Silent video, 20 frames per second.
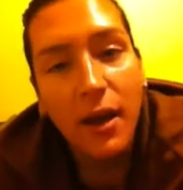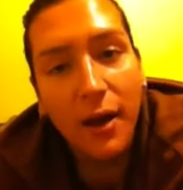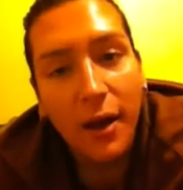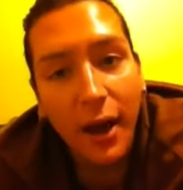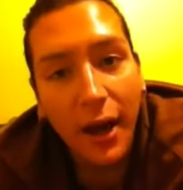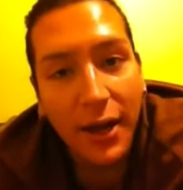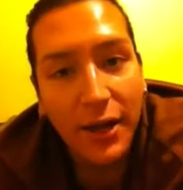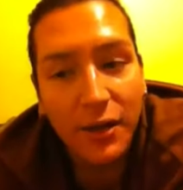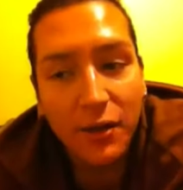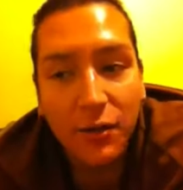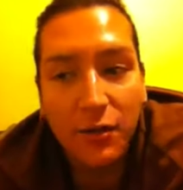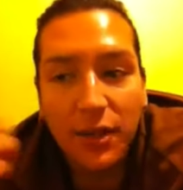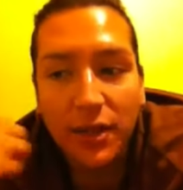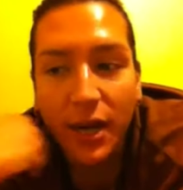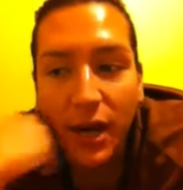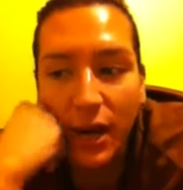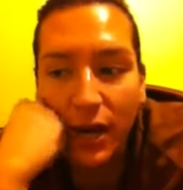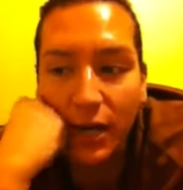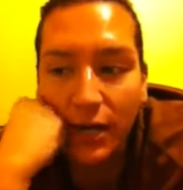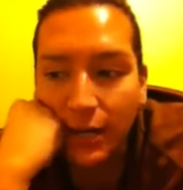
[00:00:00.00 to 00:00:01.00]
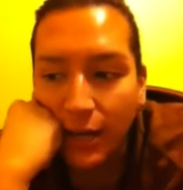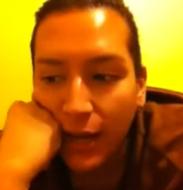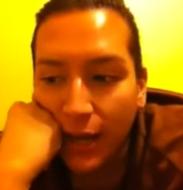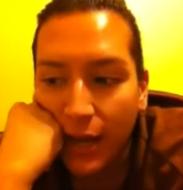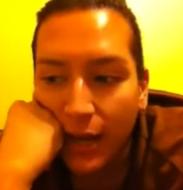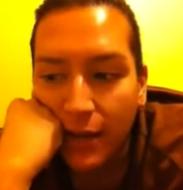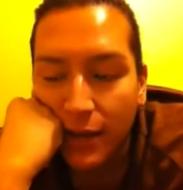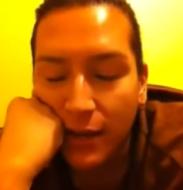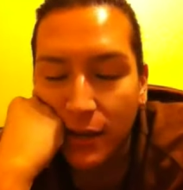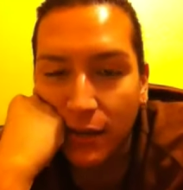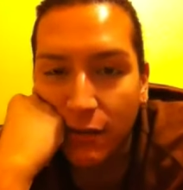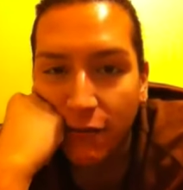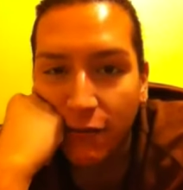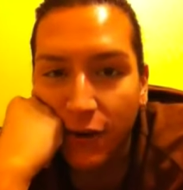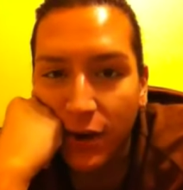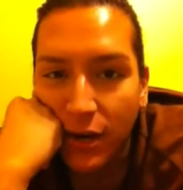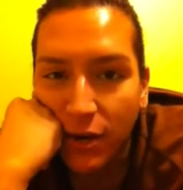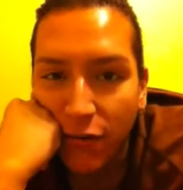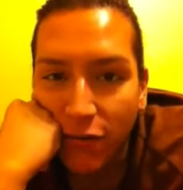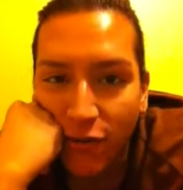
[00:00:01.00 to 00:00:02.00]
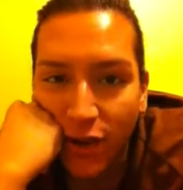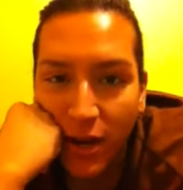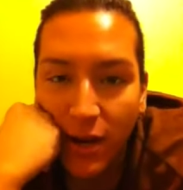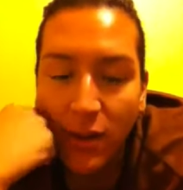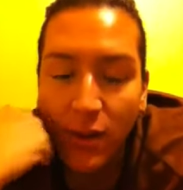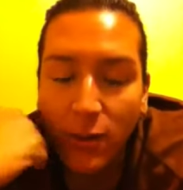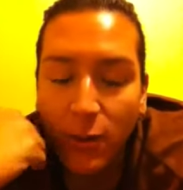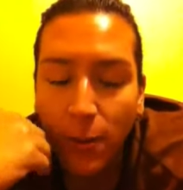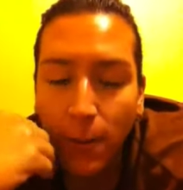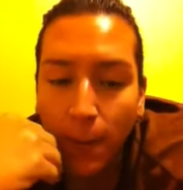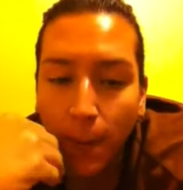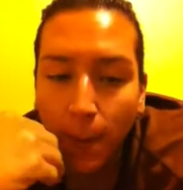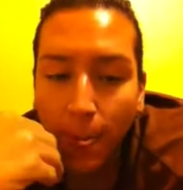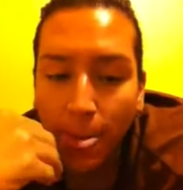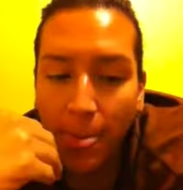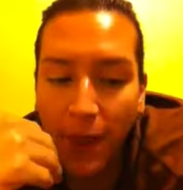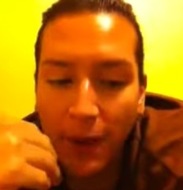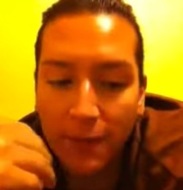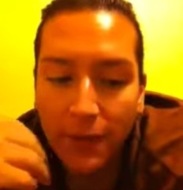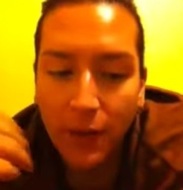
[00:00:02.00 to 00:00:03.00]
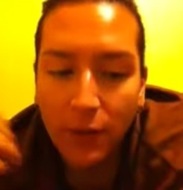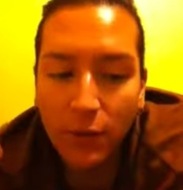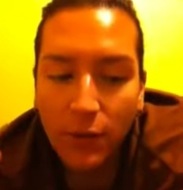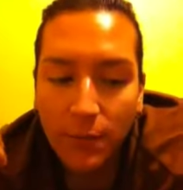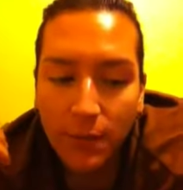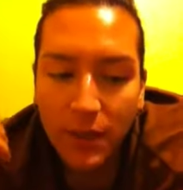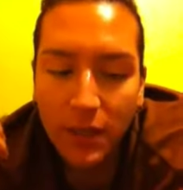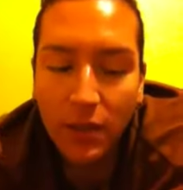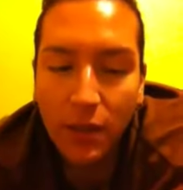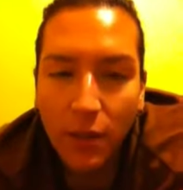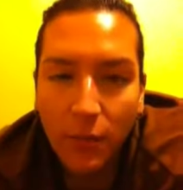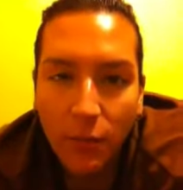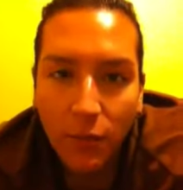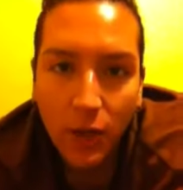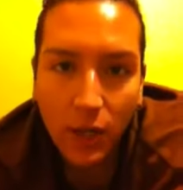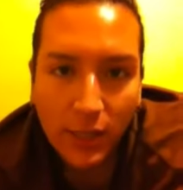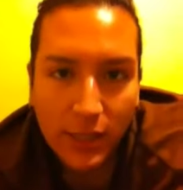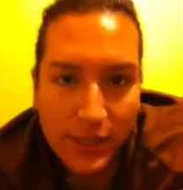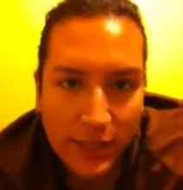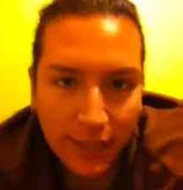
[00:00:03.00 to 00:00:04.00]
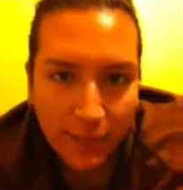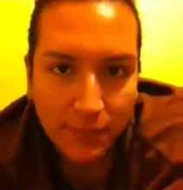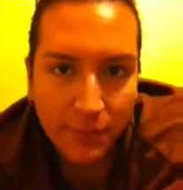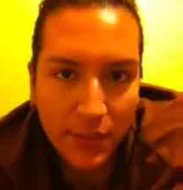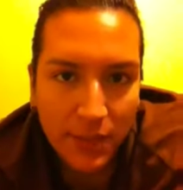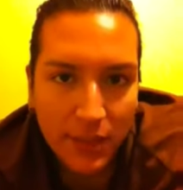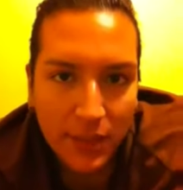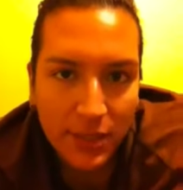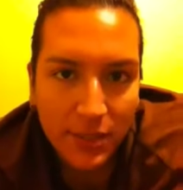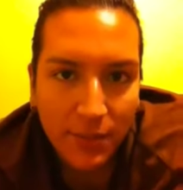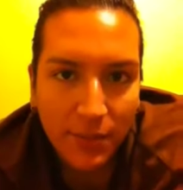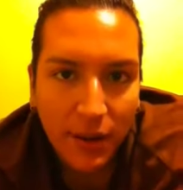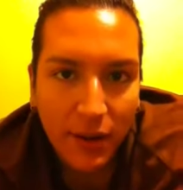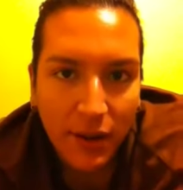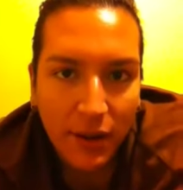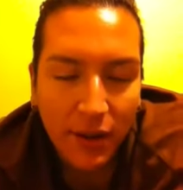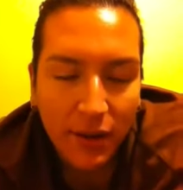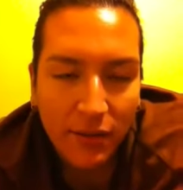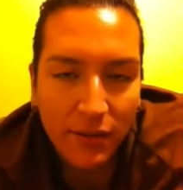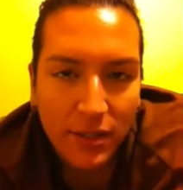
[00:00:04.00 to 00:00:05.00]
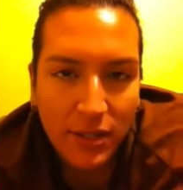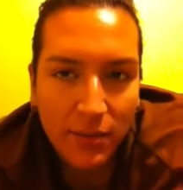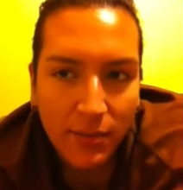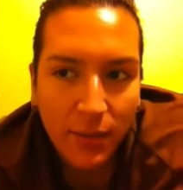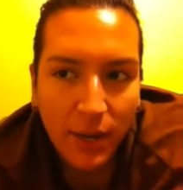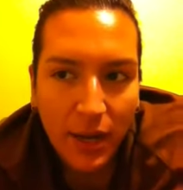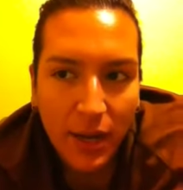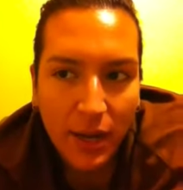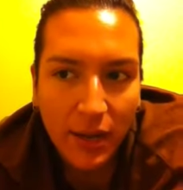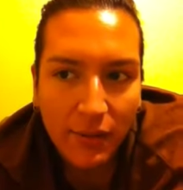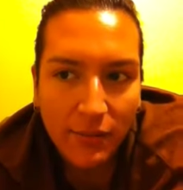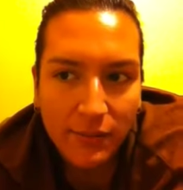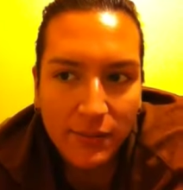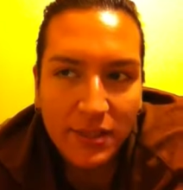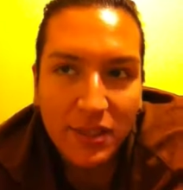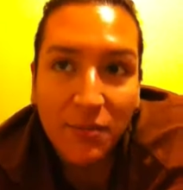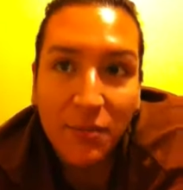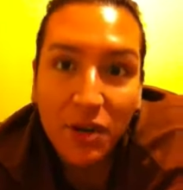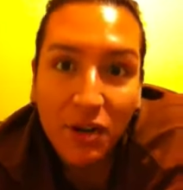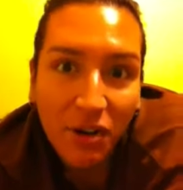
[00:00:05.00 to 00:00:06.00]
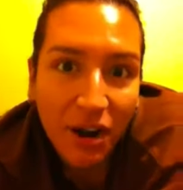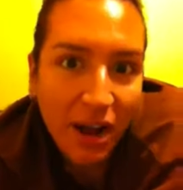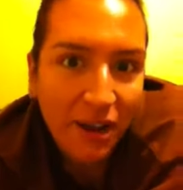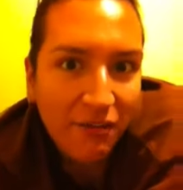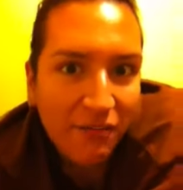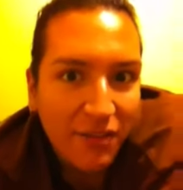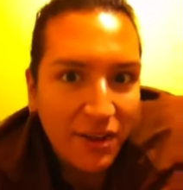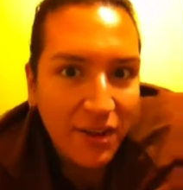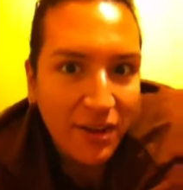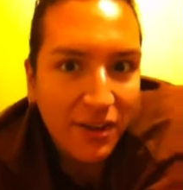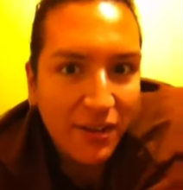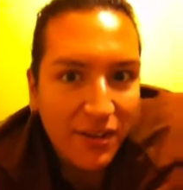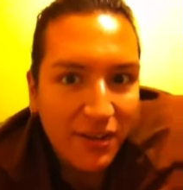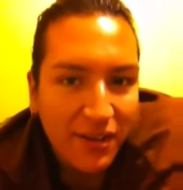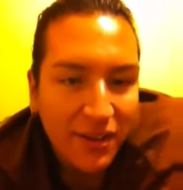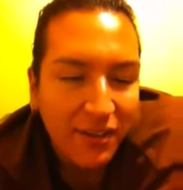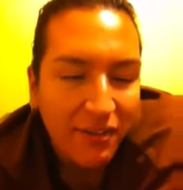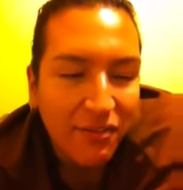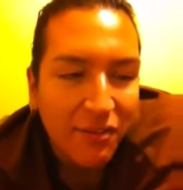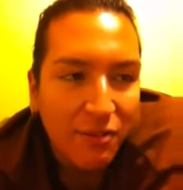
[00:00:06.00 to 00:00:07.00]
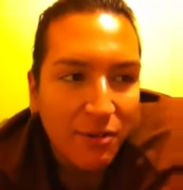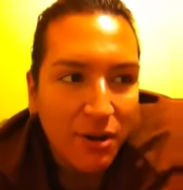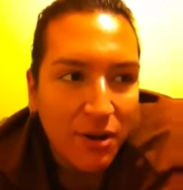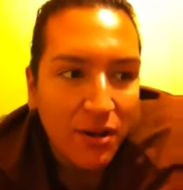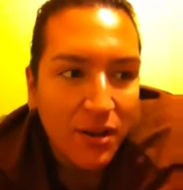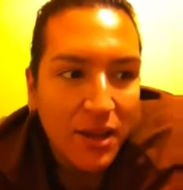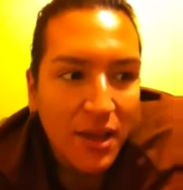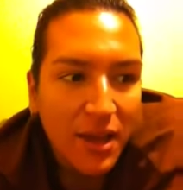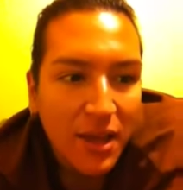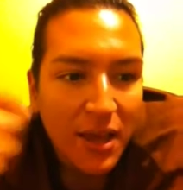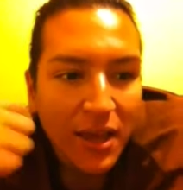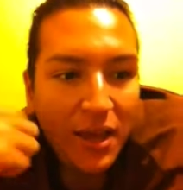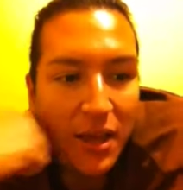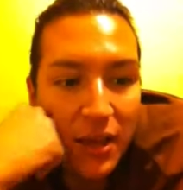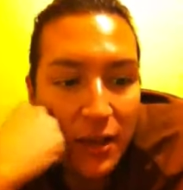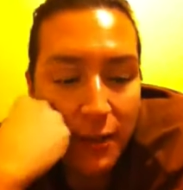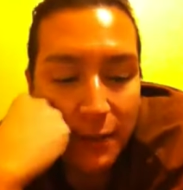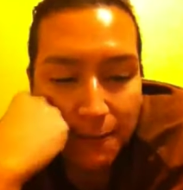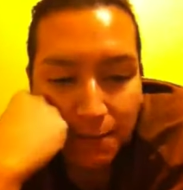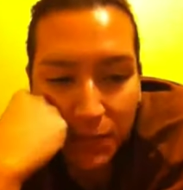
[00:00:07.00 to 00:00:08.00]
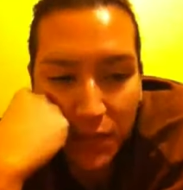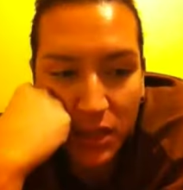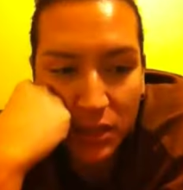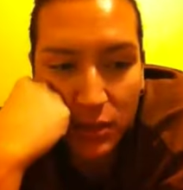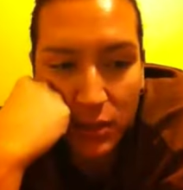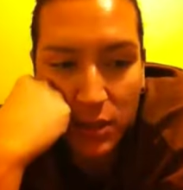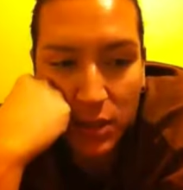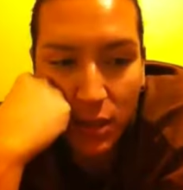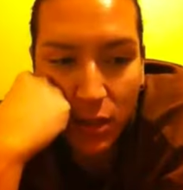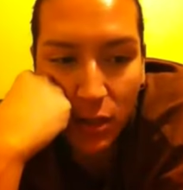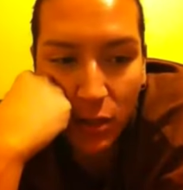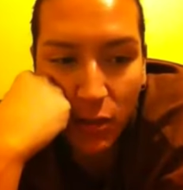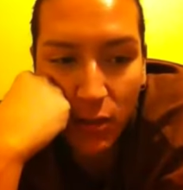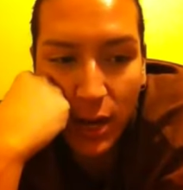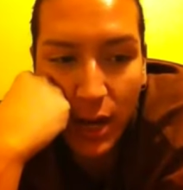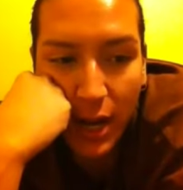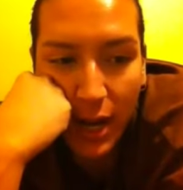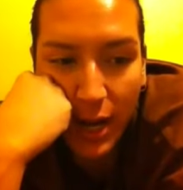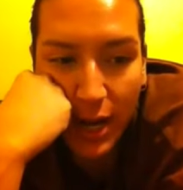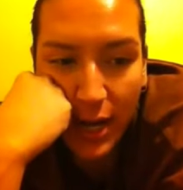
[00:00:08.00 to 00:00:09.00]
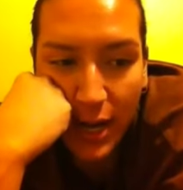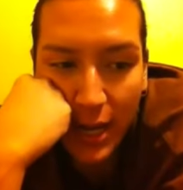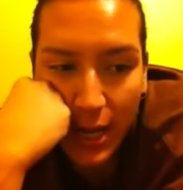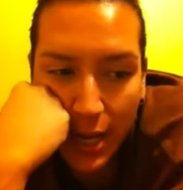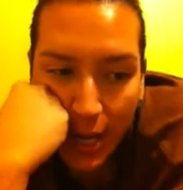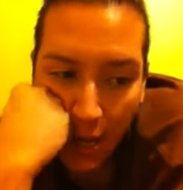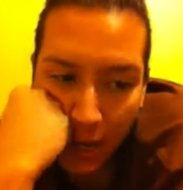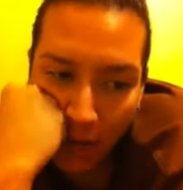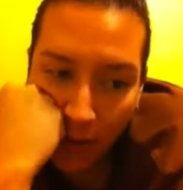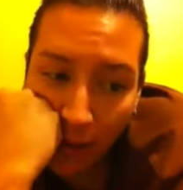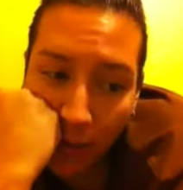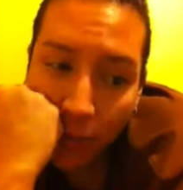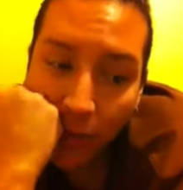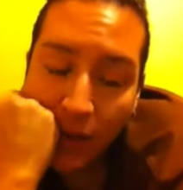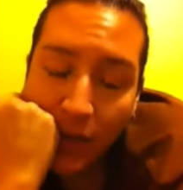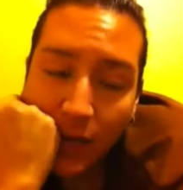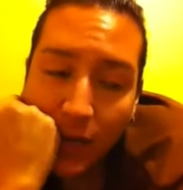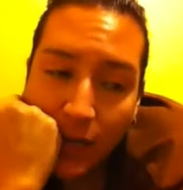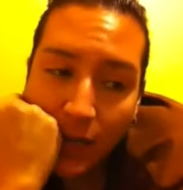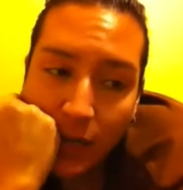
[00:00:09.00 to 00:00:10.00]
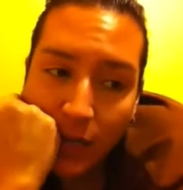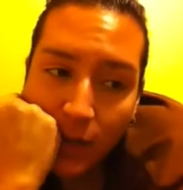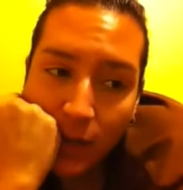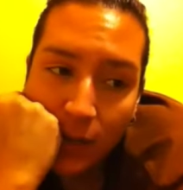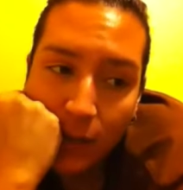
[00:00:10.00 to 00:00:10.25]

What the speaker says: I knew that I had to find a venue that would be a lot more accepting to my demographic, if you will. So I agreed